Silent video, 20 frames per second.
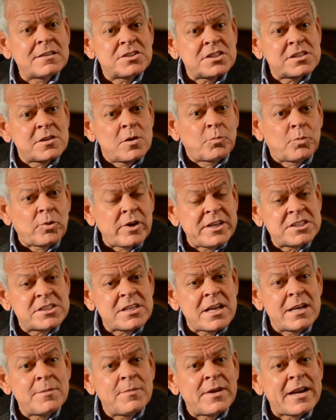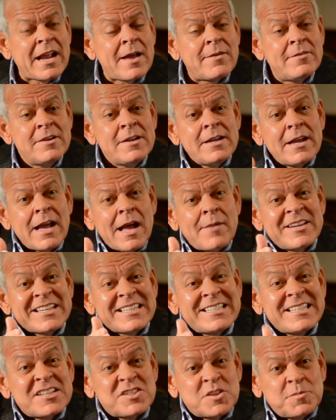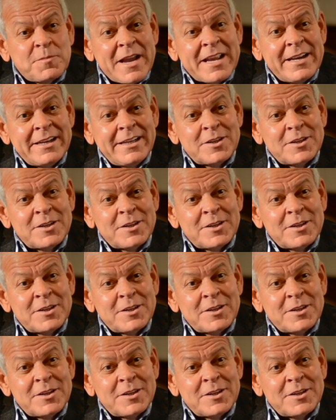just going to preach Sunday, but I'm anticipating.